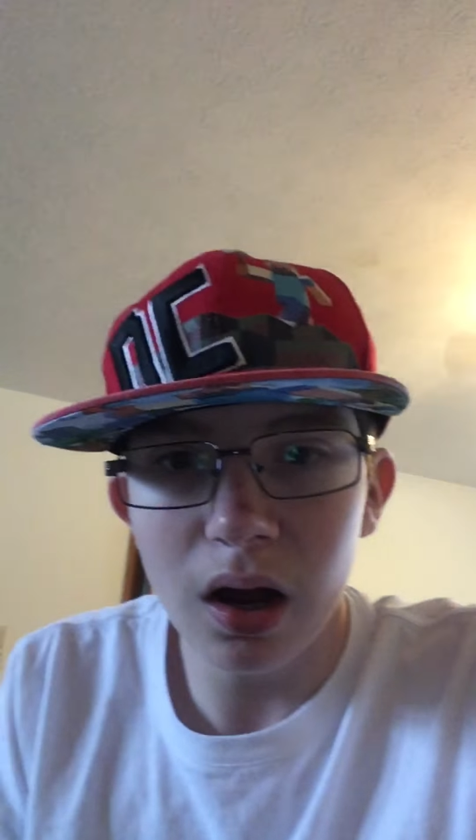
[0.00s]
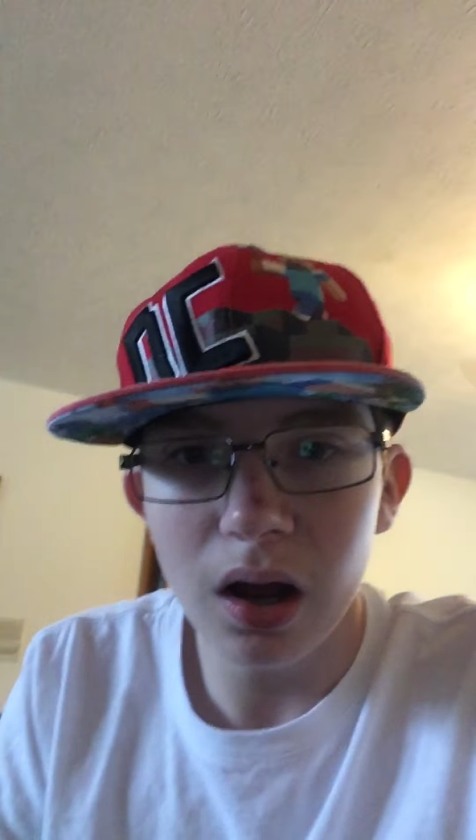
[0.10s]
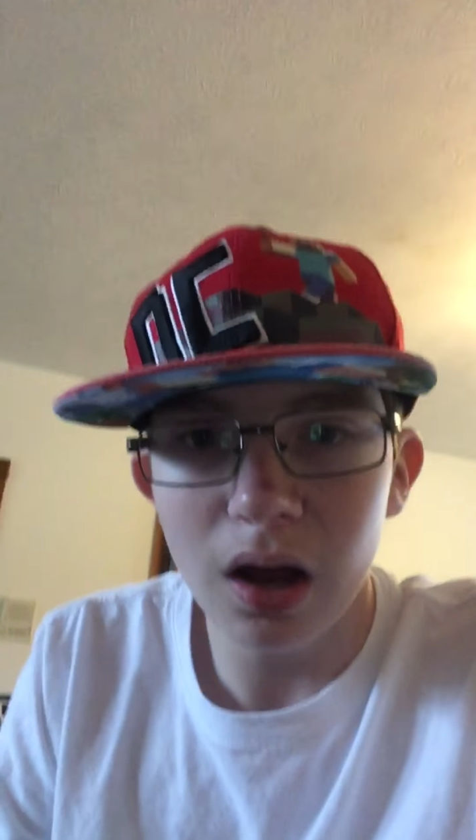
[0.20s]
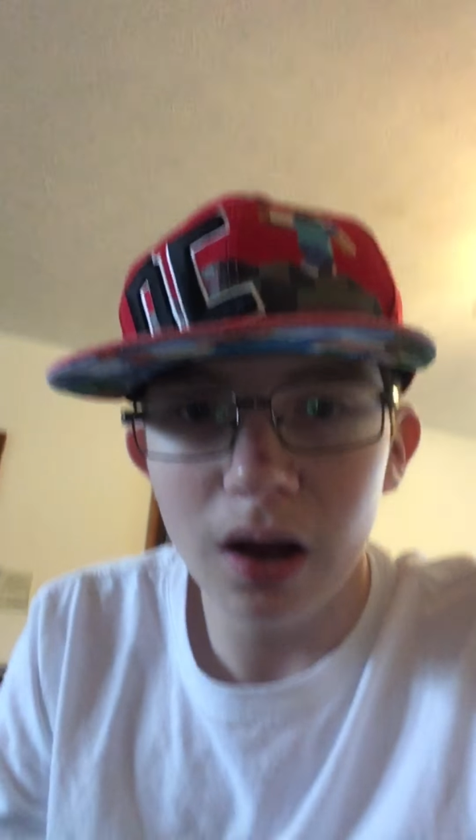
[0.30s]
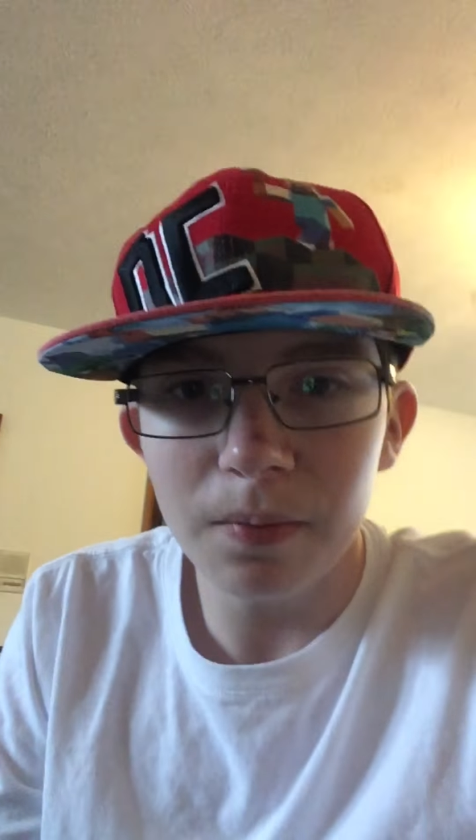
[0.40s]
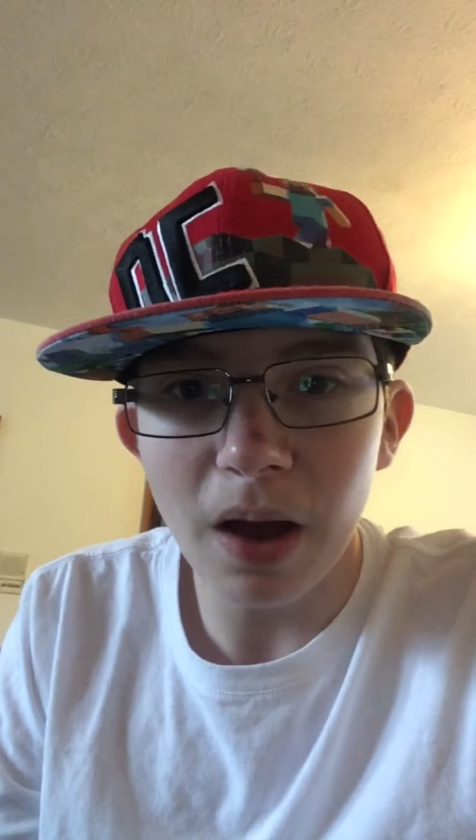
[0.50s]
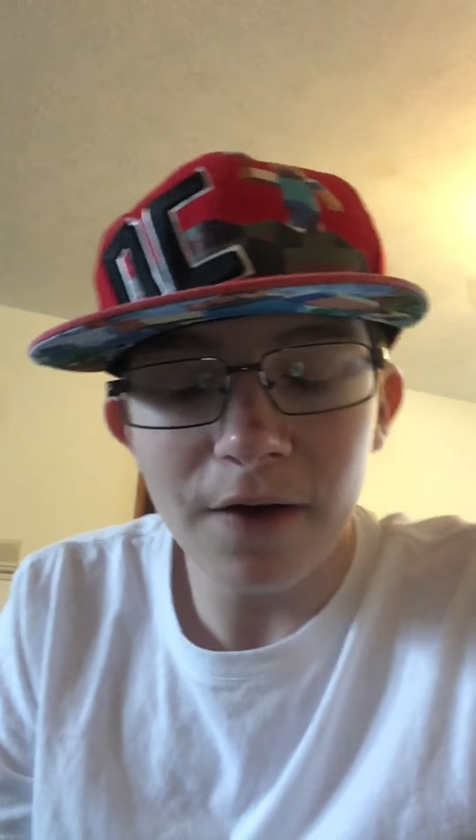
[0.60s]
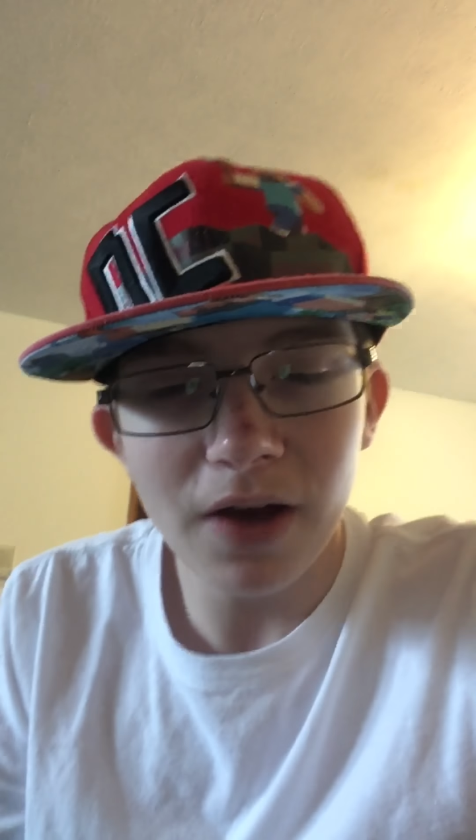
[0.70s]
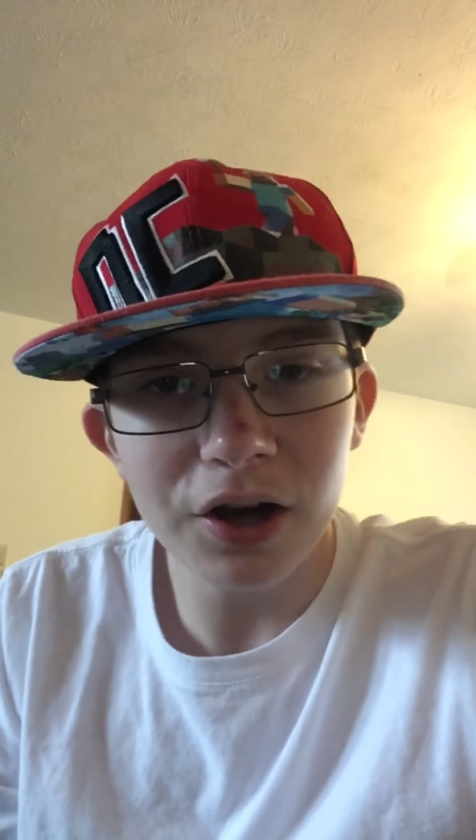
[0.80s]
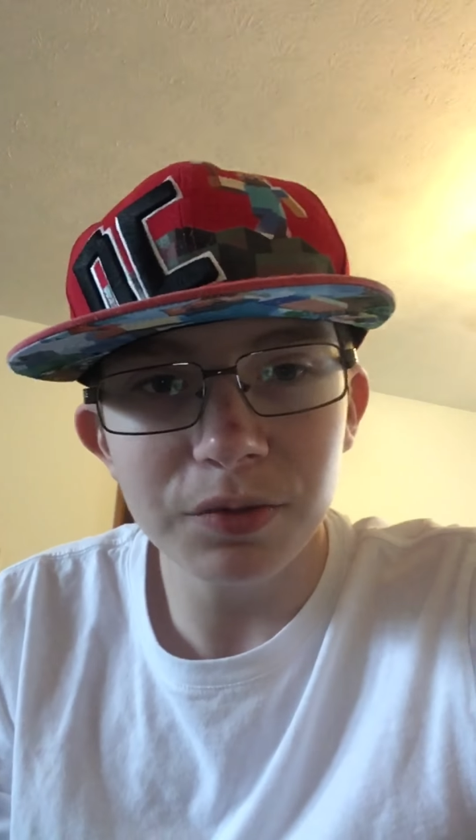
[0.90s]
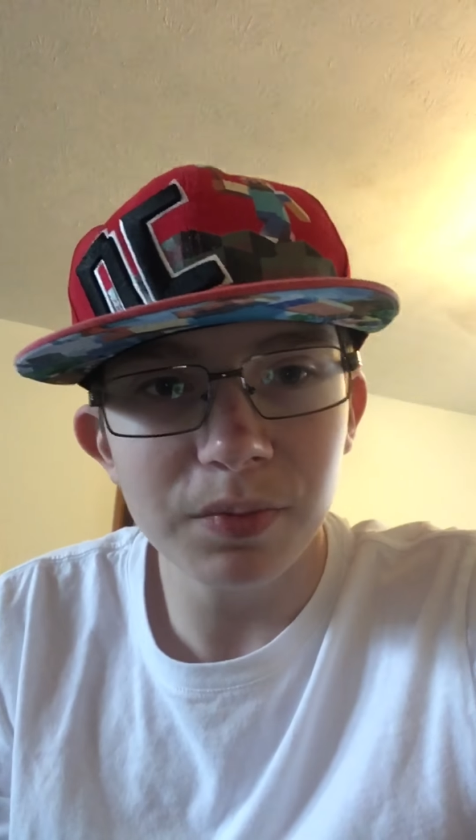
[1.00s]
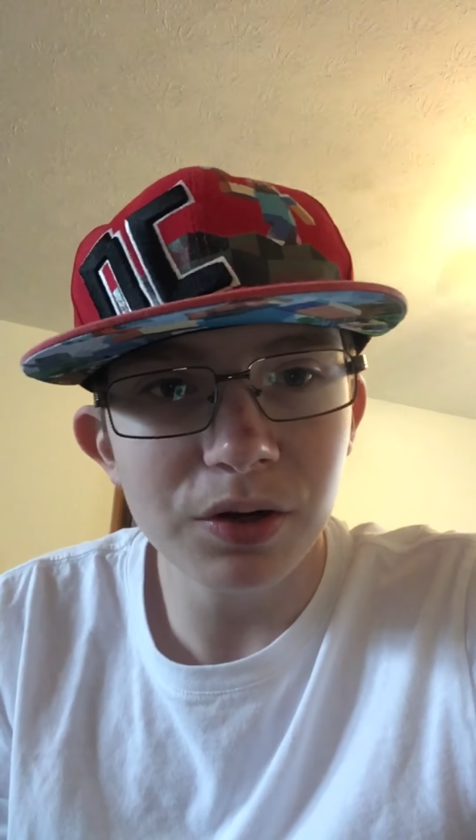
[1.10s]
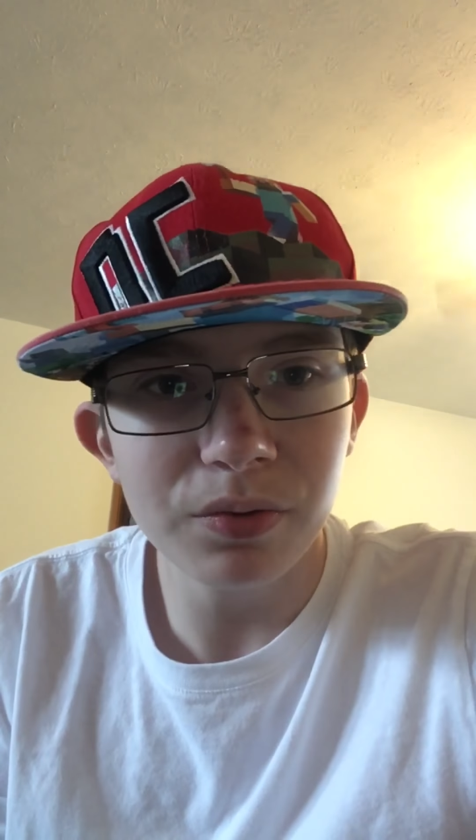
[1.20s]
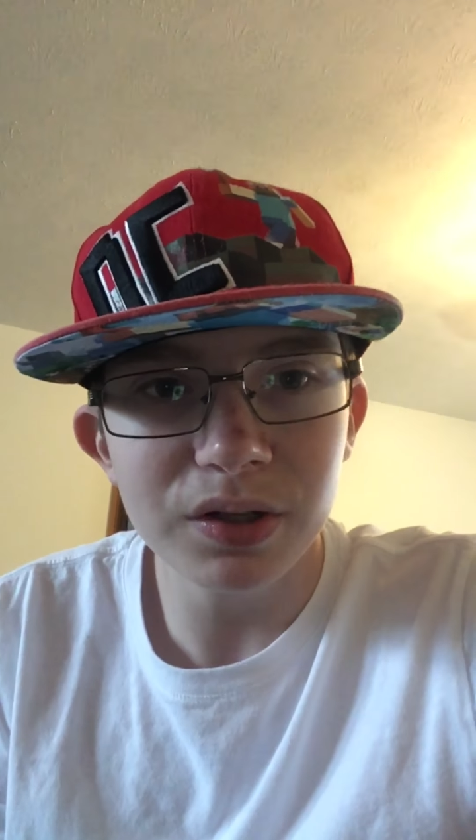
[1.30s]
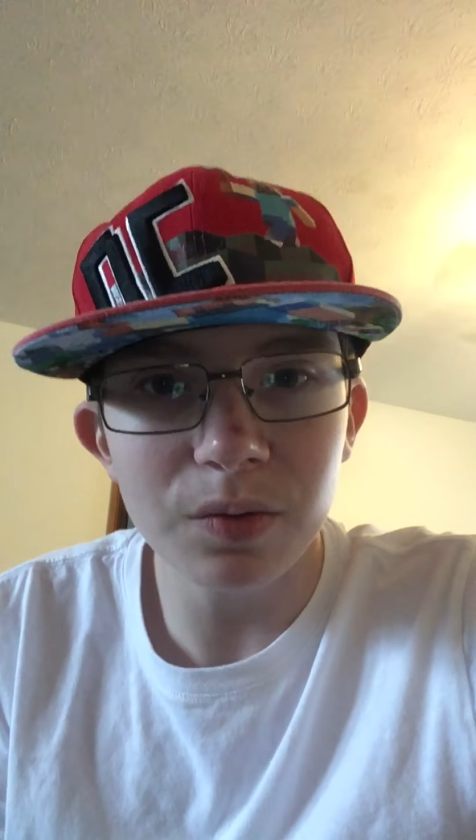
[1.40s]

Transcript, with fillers: Um, I've actually been doing